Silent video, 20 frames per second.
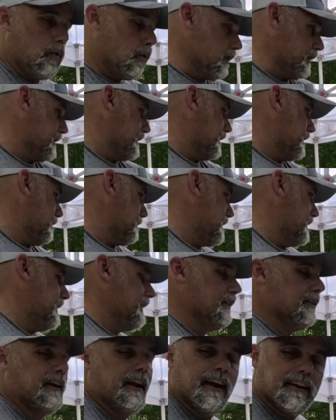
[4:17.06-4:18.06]
or it can come in
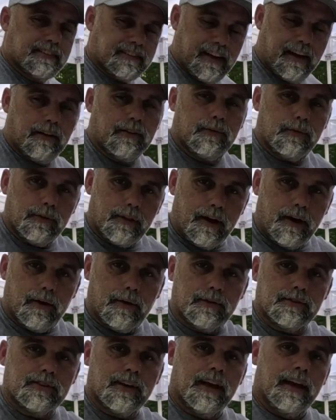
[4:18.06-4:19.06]
here and exit out through
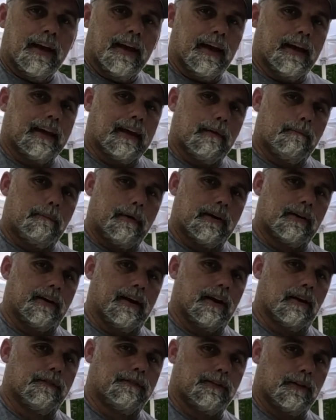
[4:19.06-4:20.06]
those and get better
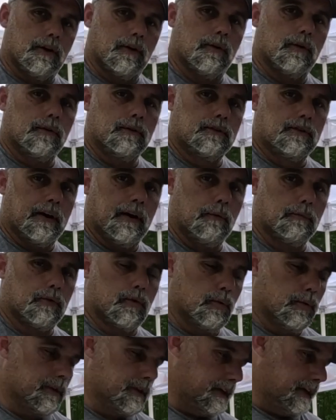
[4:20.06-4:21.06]
airflow to help
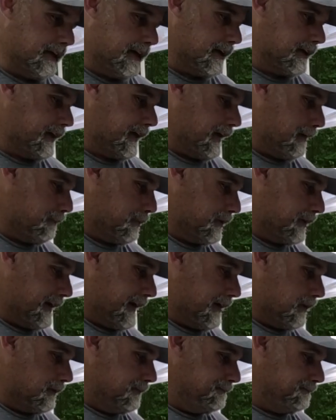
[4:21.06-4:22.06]
cool the camper
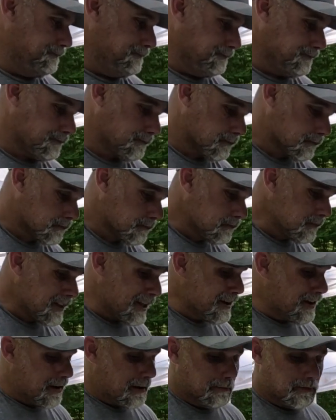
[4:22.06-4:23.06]
down.
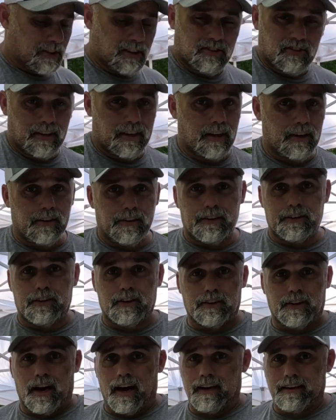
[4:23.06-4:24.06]
Just sitting under there
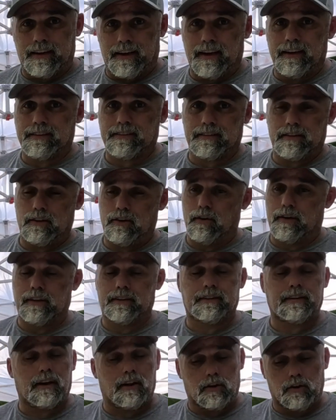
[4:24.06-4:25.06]
during the hot days, you can
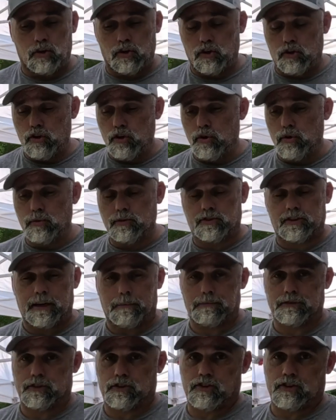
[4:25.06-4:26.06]
tell a huge
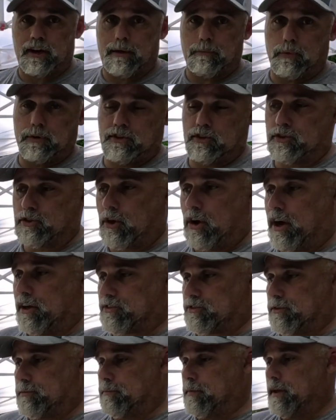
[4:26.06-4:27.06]
temperature drop, which is
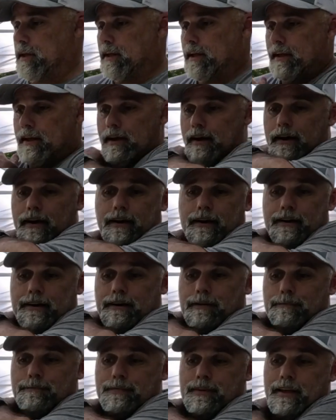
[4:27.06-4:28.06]
awesome.
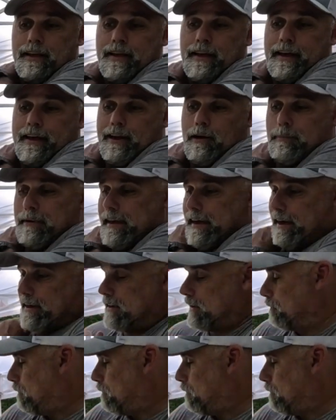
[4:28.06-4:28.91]
And I'll be adding a